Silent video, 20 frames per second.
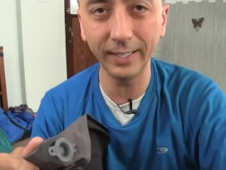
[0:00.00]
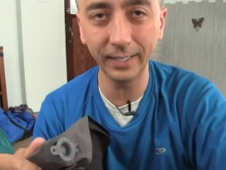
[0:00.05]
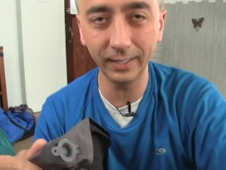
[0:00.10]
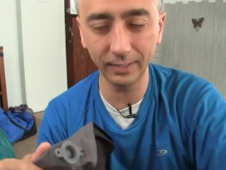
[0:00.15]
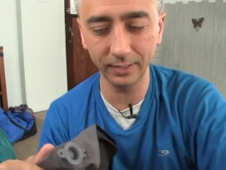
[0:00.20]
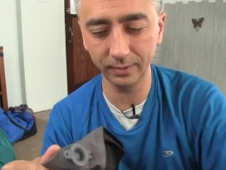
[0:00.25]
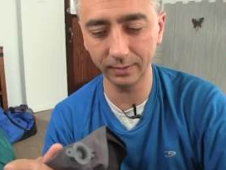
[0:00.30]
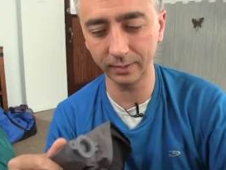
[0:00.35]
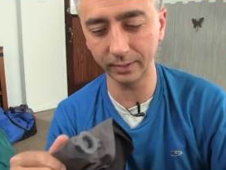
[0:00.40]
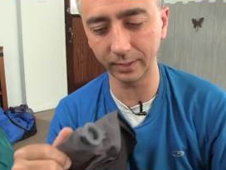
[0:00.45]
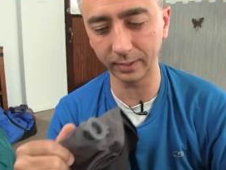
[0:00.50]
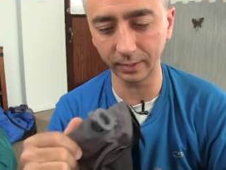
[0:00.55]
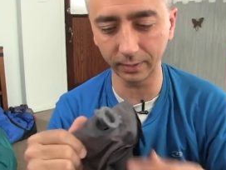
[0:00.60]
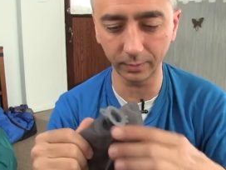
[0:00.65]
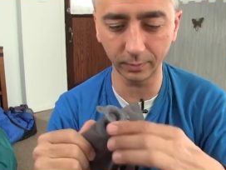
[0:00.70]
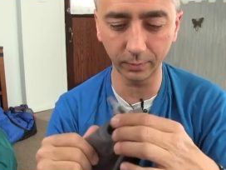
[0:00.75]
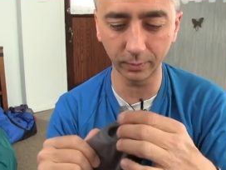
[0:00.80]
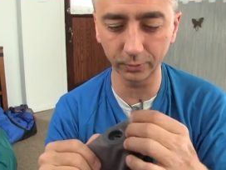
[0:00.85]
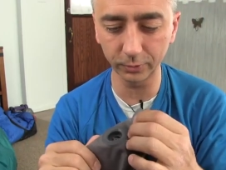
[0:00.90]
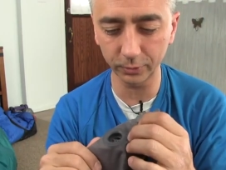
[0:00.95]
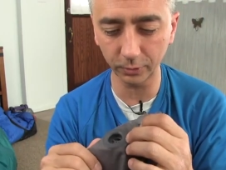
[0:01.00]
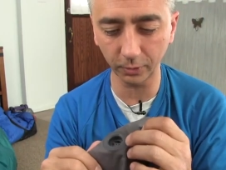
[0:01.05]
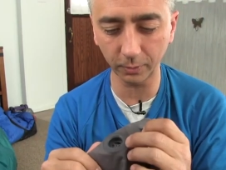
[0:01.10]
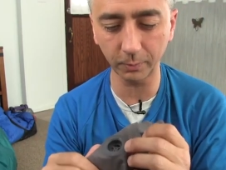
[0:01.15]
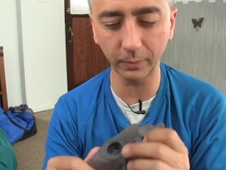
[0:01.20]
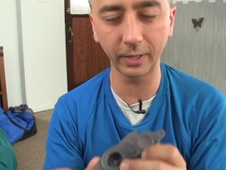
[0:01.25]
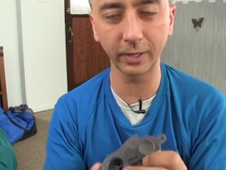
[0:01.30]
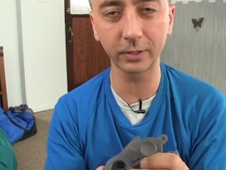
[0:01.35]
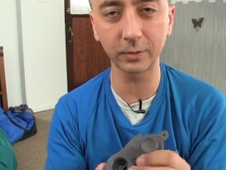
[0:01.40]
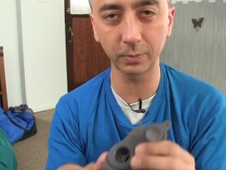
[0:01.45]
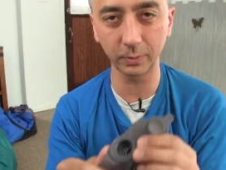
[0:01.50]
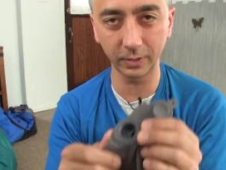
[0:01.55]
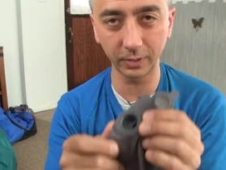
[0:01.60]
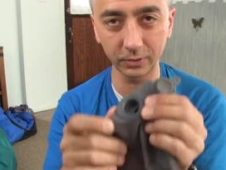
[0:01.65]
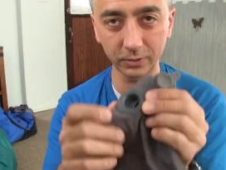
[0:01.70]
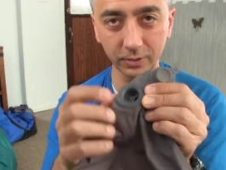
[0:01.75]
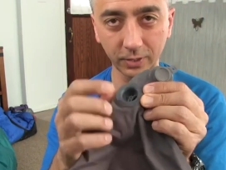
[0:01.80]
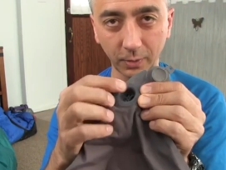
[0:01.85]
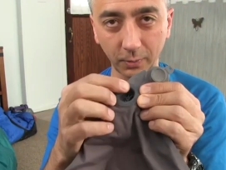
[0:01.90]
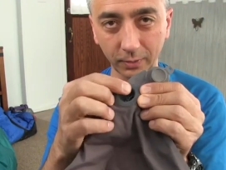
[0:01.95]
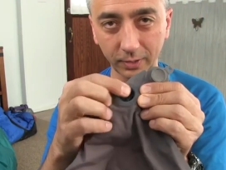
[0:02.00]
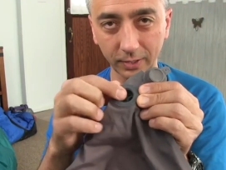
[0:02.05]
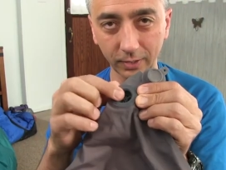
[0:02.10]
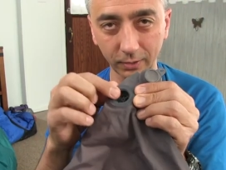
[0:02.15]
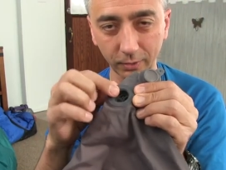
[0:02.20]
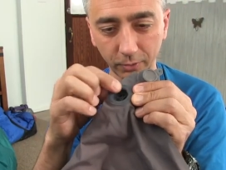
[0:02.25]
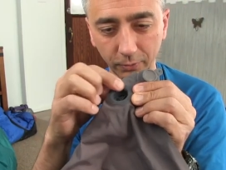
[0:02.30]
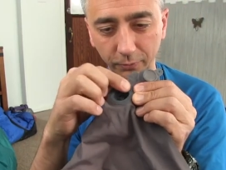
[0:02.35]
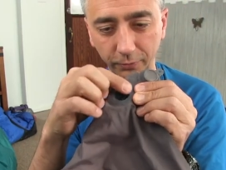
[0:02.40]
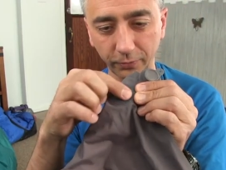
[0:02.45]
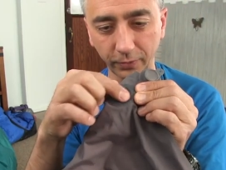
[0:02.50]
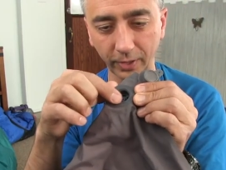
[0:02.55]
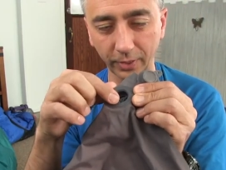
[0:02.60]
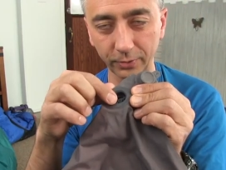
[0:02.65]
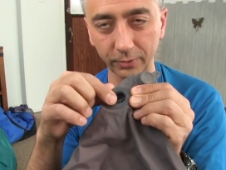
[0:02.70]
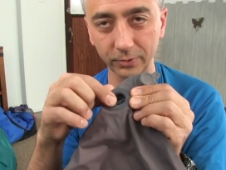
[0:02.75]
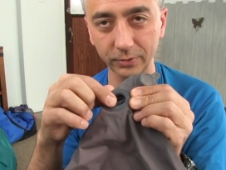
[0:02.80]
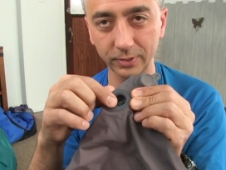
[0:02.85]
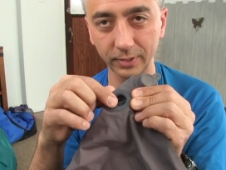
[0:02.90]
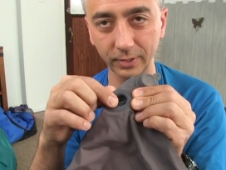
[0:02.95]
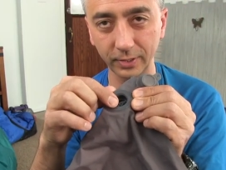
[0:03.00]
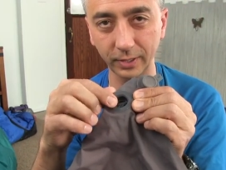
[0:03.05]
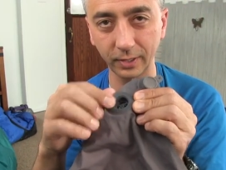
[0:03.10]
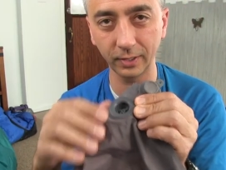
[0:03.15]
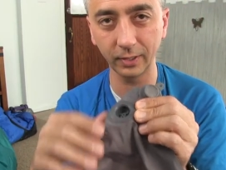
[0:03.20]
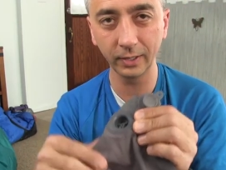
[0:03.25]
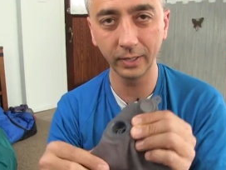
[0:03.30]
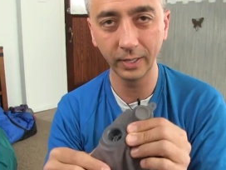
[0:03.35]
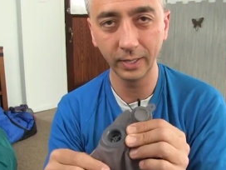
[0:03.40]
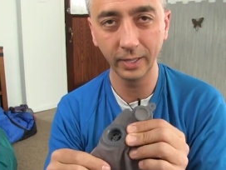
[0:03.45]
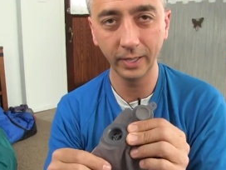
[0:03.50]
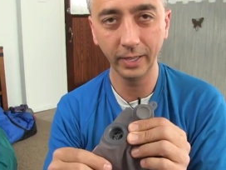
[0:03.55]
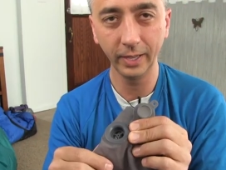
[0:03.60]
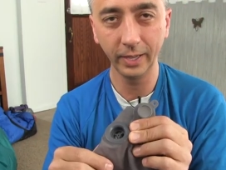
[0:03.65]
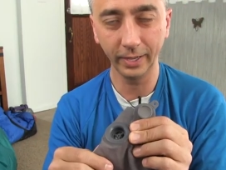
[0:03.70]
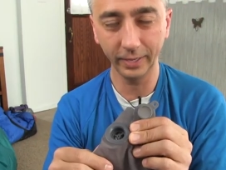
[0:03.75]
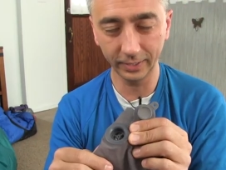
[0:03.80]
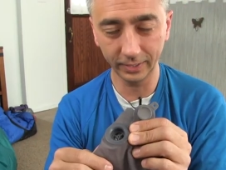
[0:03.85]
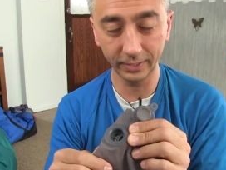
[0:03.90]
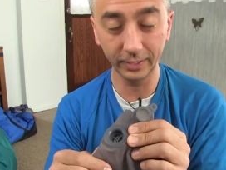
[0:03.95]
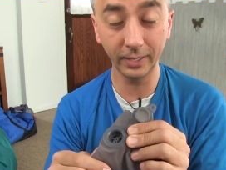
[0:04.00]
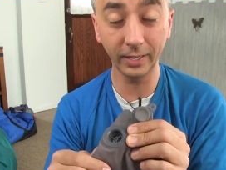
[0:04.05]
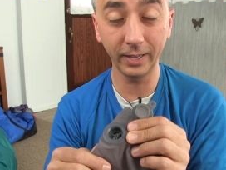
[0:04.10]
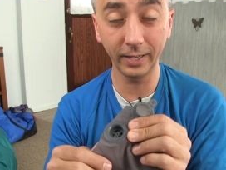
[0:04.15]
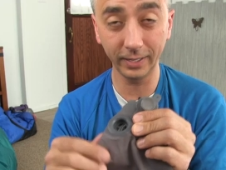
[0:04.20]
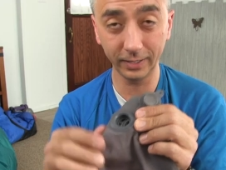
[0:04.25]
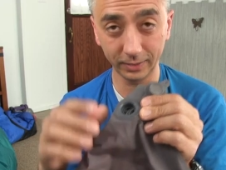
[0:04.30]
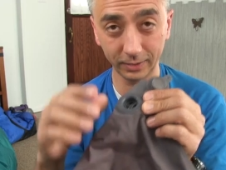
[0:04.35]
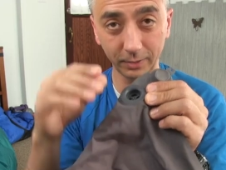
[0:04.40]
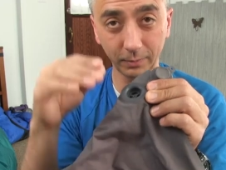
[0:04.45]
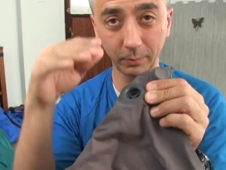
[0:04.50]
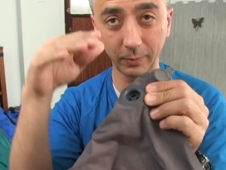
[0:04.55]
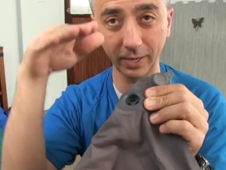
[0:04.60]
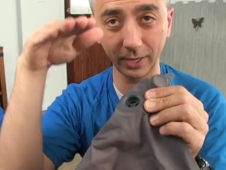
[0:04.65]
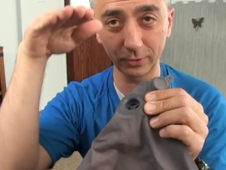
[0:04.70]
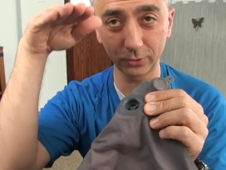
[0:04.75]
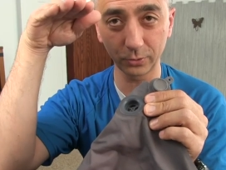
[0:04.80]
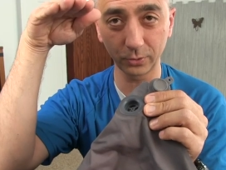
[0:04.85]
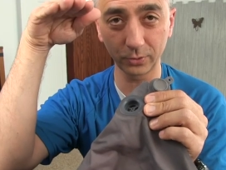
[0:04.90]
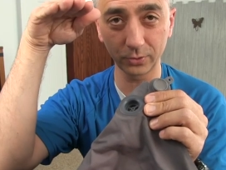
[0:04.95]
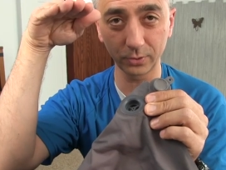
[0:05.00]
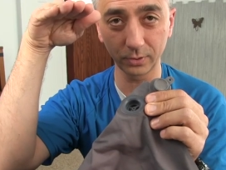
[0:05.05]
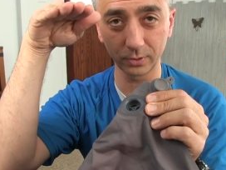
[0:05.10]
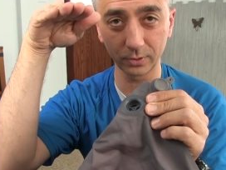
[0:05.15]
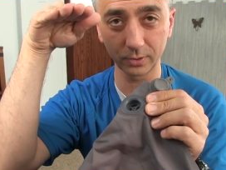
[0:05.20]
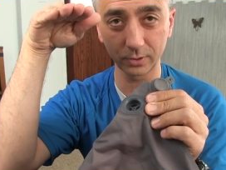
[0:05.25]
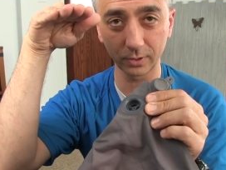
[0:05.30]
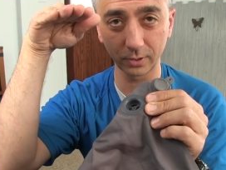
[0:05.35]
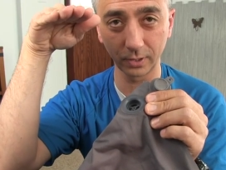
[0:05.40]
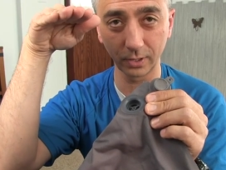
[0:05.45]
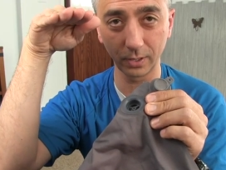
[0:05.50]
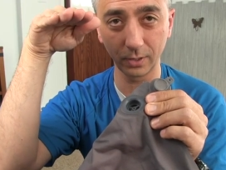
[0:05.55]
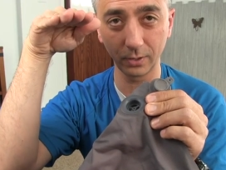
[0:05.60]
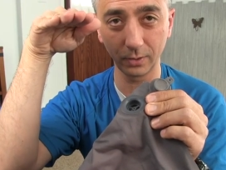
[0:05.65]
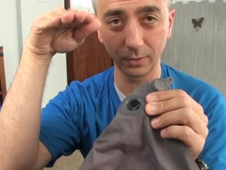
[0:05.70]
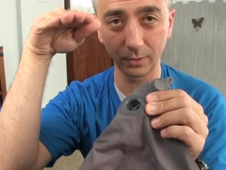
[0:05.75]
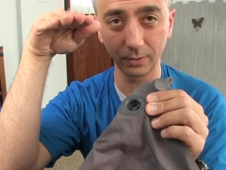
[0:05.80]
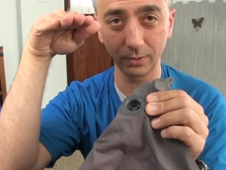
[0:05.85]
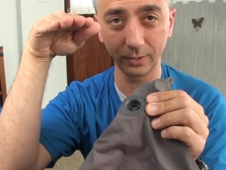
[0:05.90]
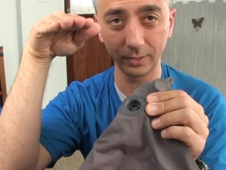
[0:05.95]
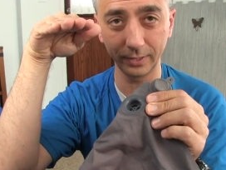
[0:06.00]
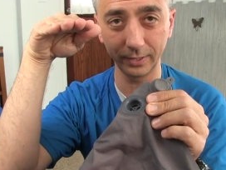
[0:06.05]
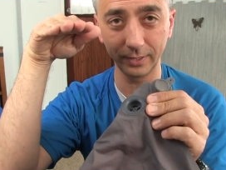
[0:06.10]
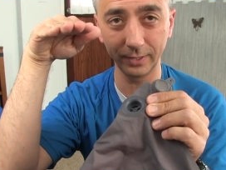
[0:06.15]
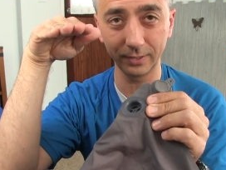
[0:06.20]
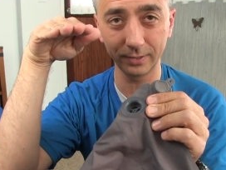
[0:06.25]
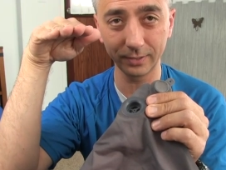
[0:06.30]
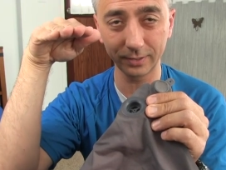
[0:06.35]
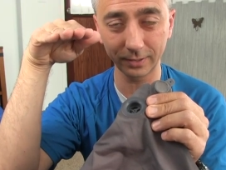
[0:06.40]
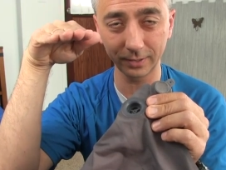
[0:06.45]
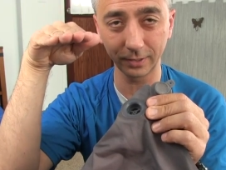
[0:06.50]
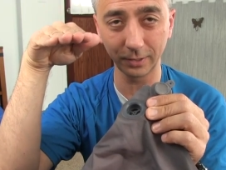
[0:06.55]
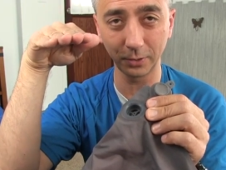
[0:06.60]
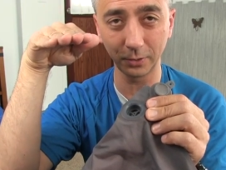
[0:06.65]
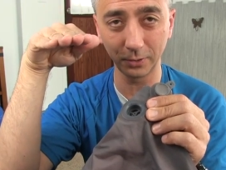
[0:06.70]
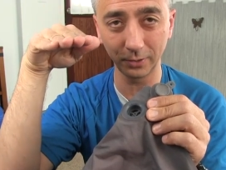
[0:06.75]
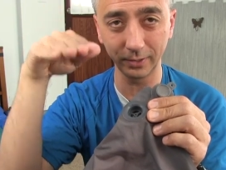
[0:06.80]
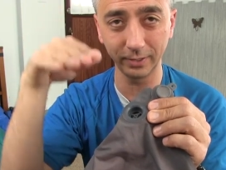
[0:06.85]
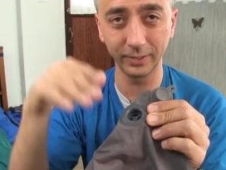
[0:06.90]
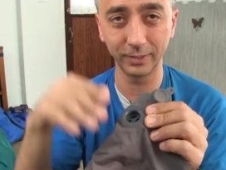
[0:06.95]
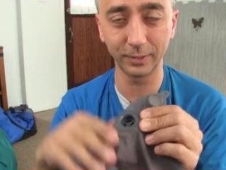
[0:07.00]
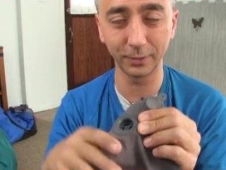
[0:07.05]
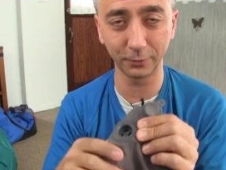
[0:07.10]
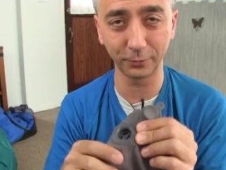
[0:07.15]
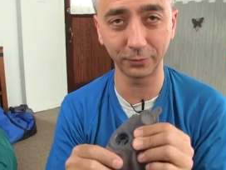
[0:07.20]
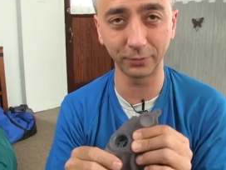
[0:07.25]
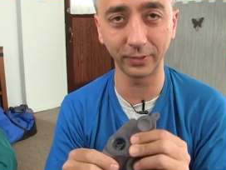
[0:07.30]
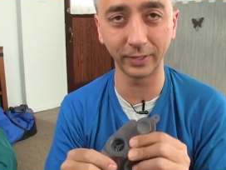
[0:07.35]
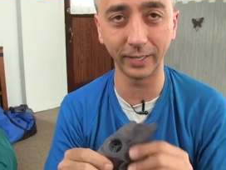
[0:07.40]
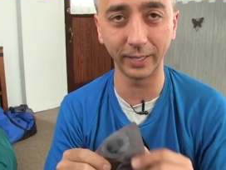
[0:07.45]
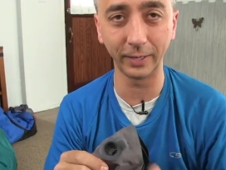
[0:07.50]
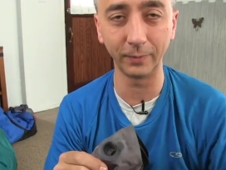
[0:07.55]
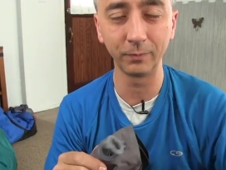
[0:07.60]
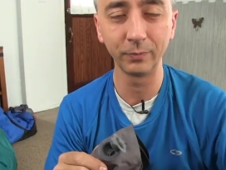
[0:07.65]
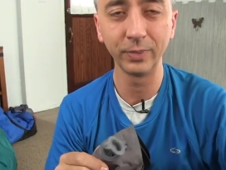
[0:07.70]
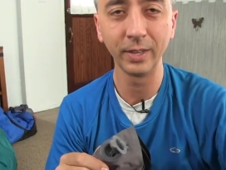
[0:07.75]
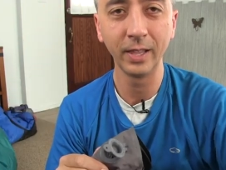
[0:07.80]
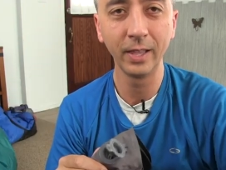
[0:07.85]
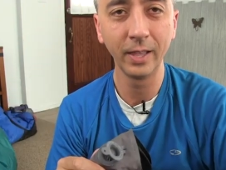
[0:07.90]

anything. Uh, during my expedition, I would get little feathers in there and at night, the mattress would slowly, slowly deflate.